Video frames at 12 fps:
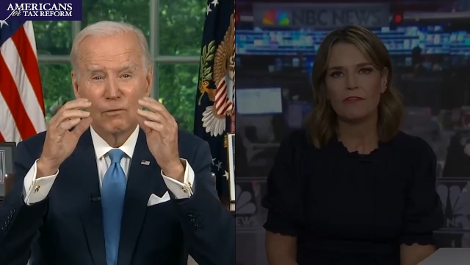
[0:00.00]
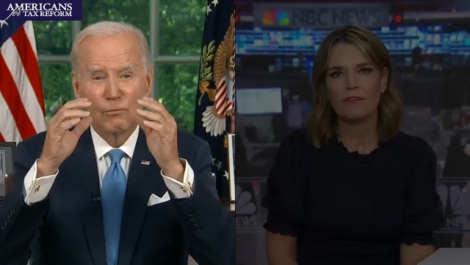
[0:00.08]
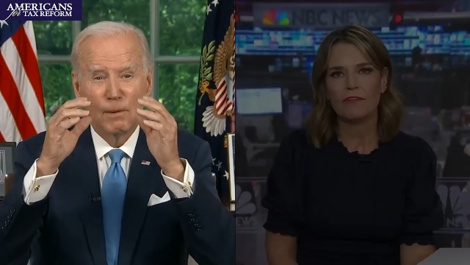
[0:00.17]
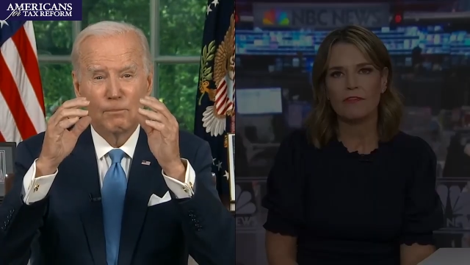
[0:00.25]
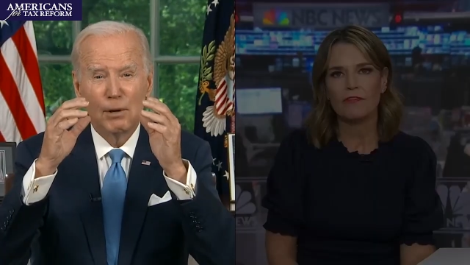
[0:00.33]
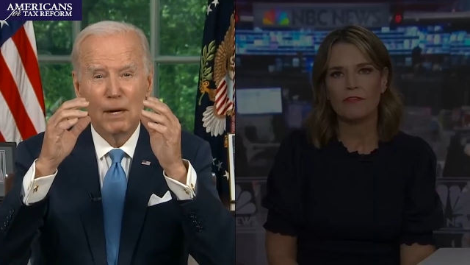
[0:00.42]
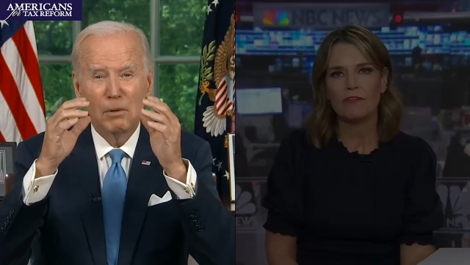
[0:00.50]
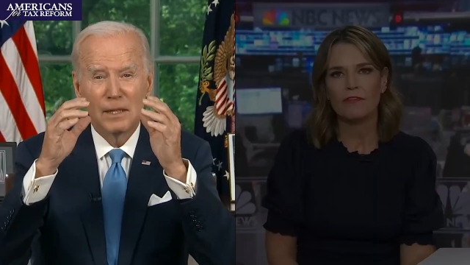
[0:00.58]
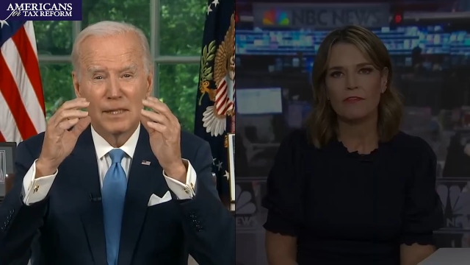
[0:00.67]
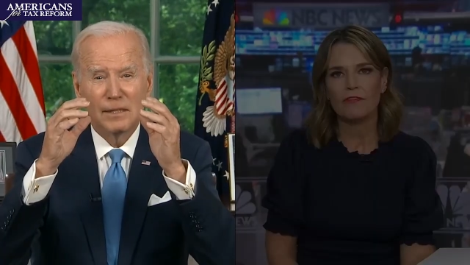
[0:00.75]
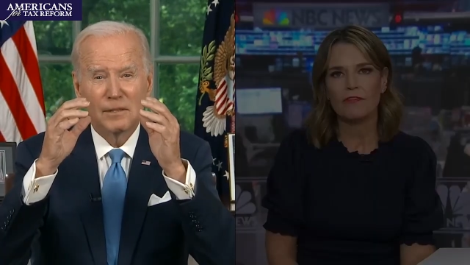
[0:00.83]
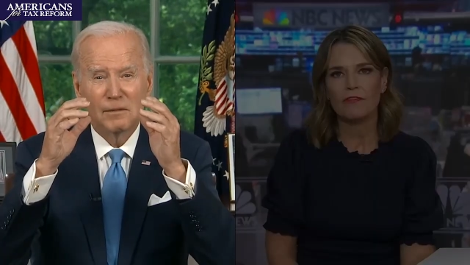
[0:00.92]

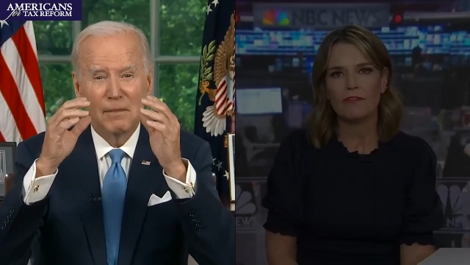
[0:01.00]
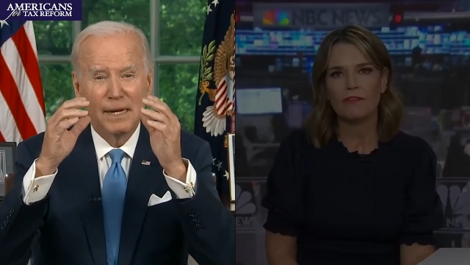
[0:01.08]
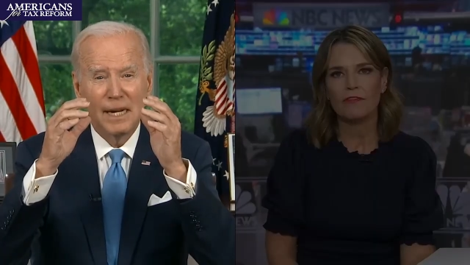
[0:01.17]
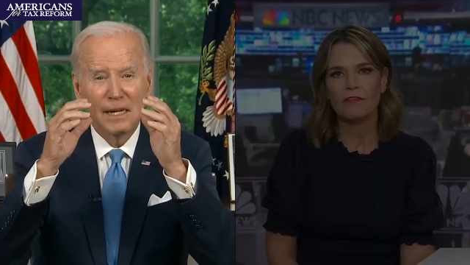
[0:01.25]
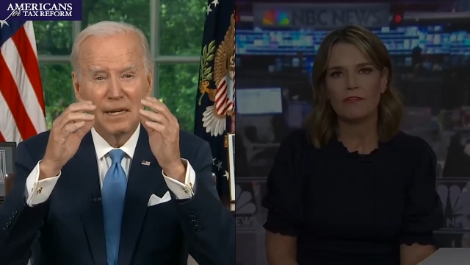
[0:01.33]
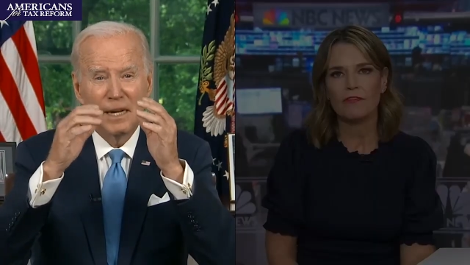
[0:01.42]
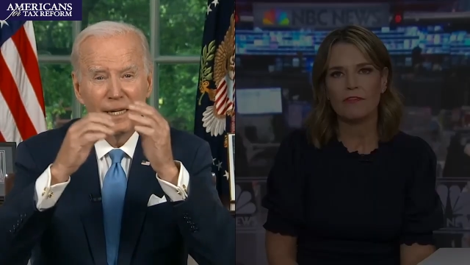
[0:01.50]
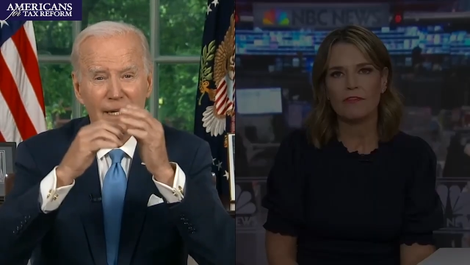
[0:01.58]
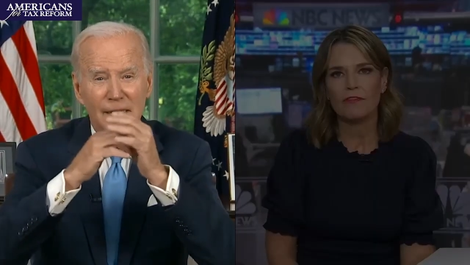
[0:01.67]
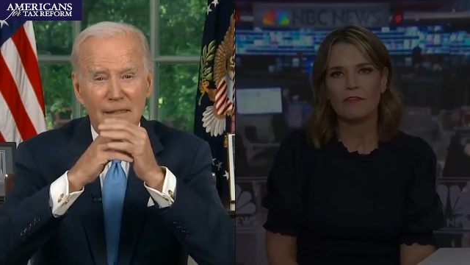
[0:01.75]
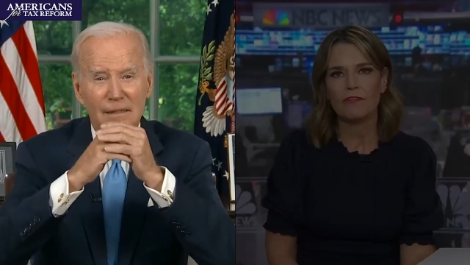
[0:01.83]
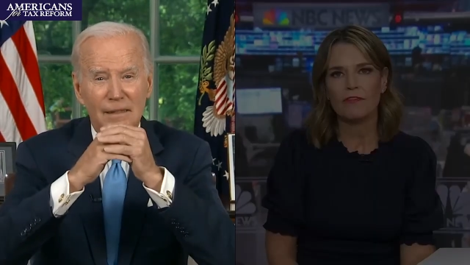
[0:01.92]
Speaker 1: Republicans may not like
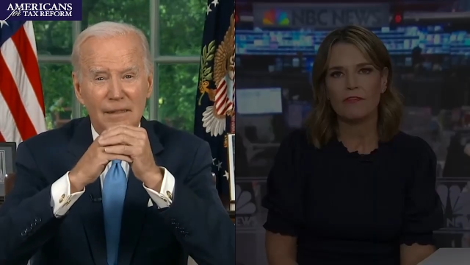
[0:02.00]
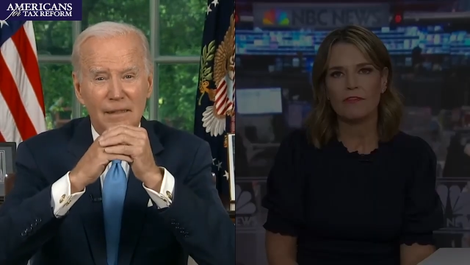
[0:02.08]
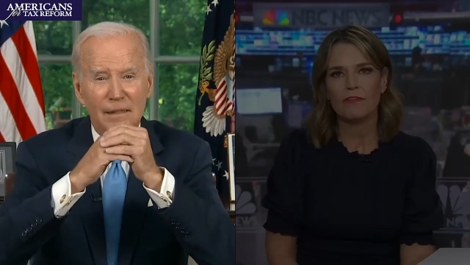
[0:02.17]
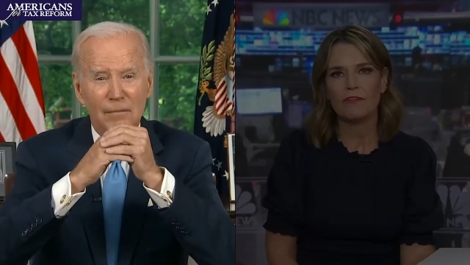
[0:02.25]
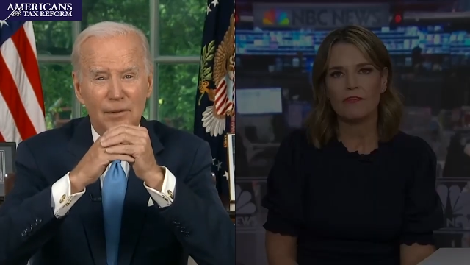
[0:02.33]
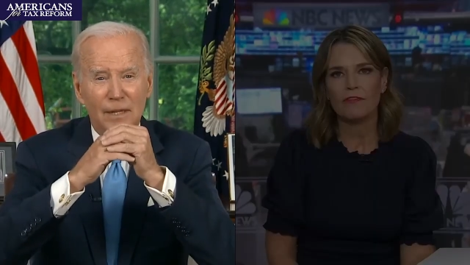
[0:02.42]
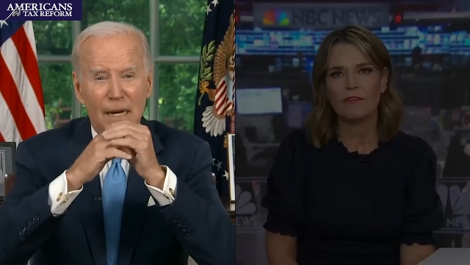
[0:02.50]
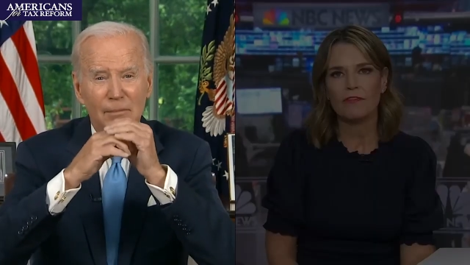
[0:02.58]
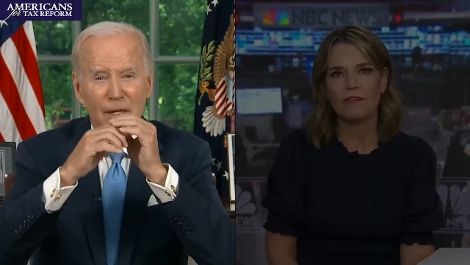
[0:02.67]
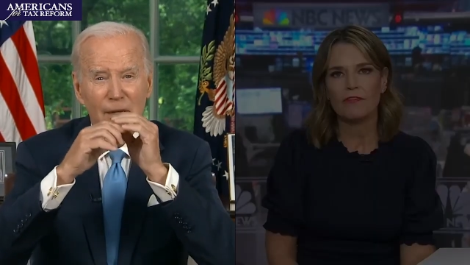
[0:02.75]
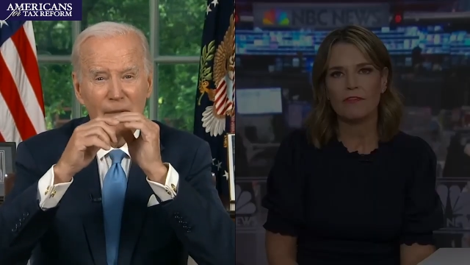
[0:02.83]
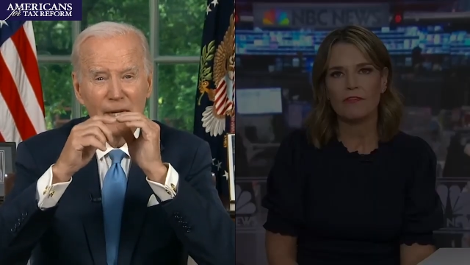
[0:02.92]
it, but I'm
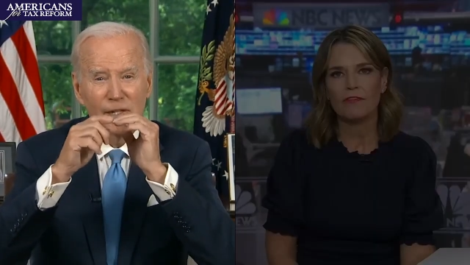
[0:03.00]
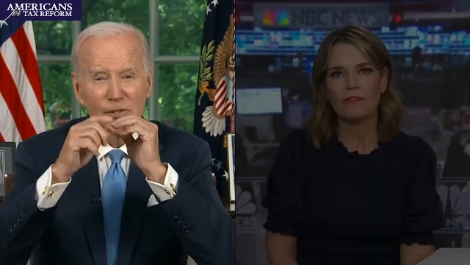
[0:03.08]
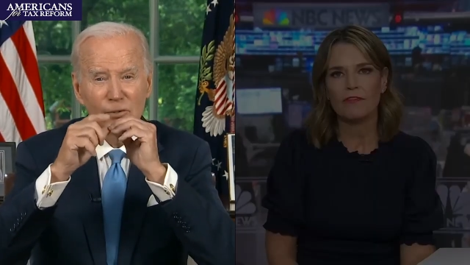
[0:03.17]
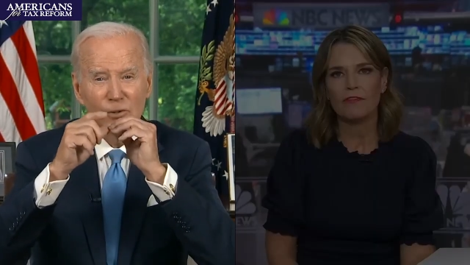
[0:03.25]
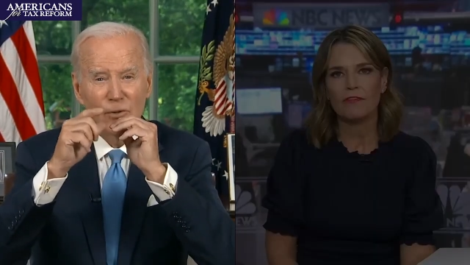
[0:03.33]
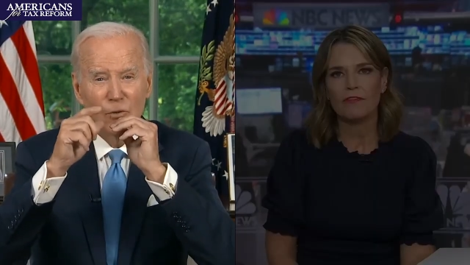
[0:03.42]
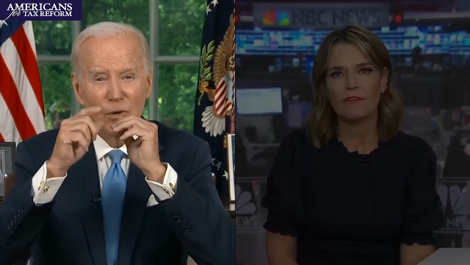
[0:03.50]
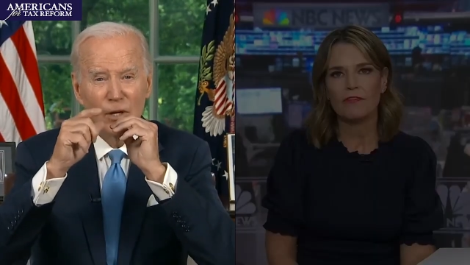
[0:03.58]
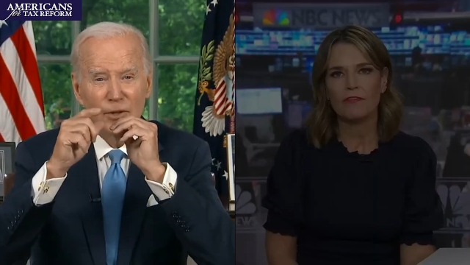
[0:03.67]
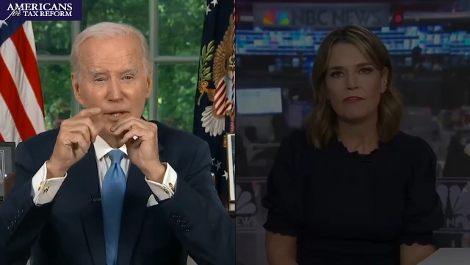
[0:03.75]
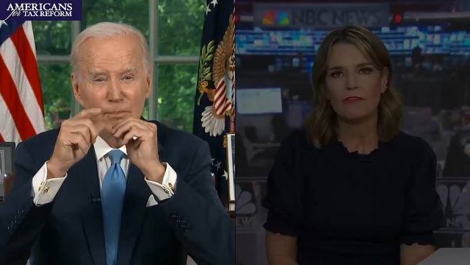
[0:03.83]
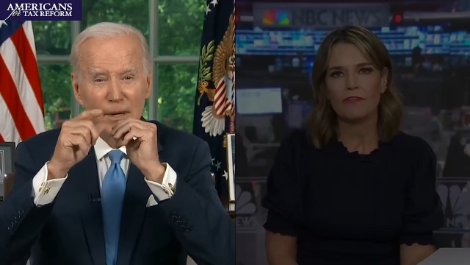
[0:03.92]
going to make sure the
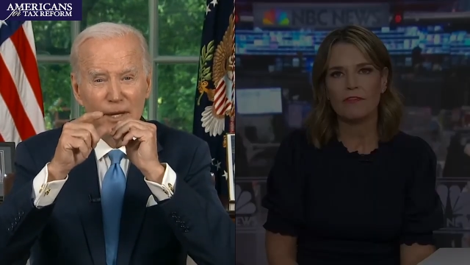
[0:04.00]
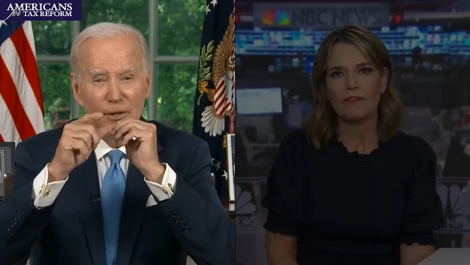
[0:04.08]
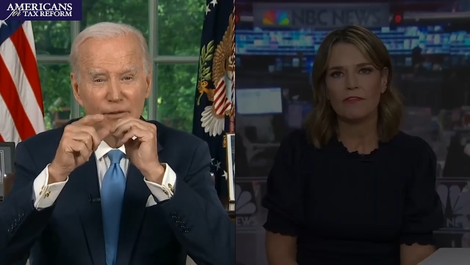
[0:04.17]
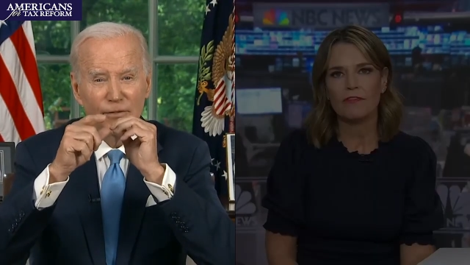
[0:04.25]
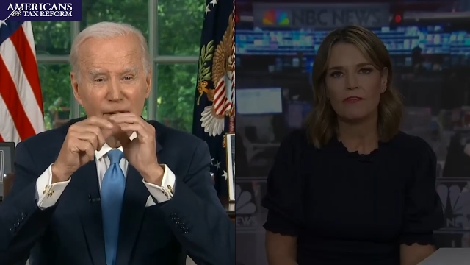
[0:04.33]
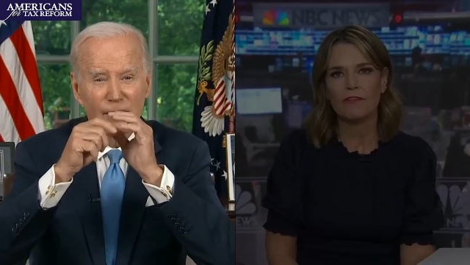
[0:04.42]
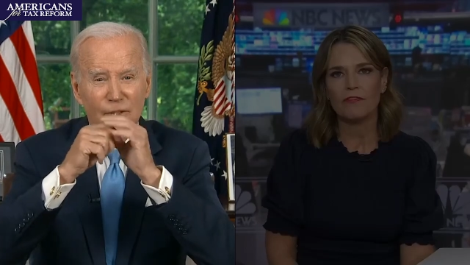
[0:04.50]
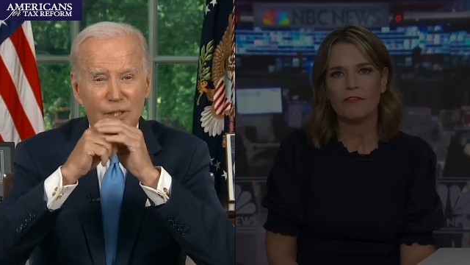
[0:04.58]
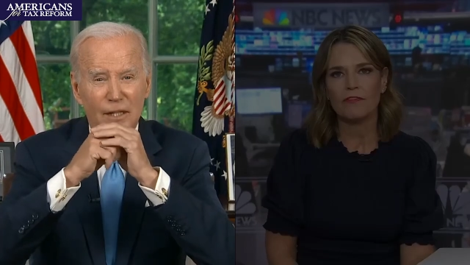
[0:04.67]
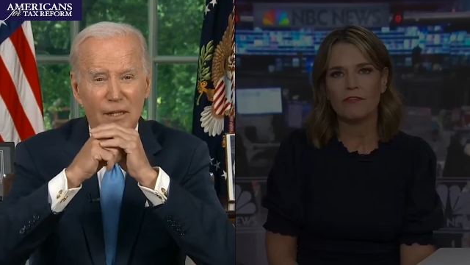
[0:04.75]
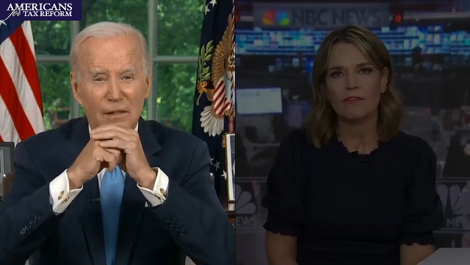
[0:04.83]
wealthy pay their fair share.